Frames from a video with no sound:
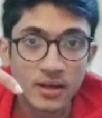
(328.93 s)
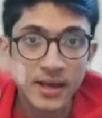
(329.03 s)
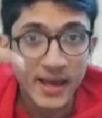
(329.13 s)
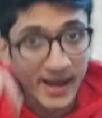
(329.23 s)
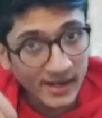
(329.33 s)

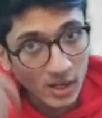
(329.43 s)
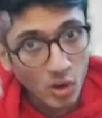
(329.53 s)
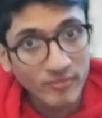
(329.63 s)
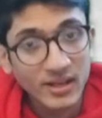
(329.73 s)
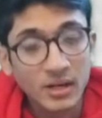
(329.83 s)
and now we
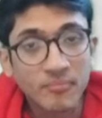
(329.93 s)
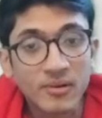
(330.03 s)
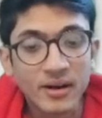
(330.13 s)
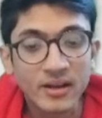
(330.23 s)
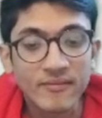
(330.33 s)
are upward
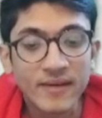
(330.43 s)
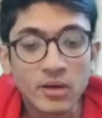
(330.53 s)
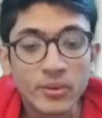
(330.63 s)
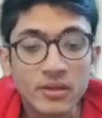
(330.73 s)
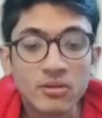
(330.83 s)

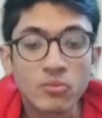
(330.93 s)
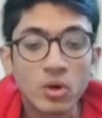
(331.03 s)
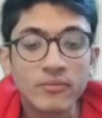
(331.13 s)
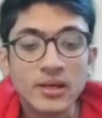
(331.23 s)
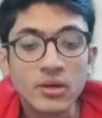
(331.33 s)
revaluing. So what will
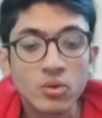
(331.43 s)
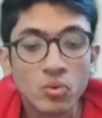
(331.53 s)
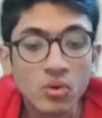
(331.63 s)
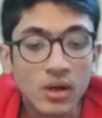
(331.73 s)
you do?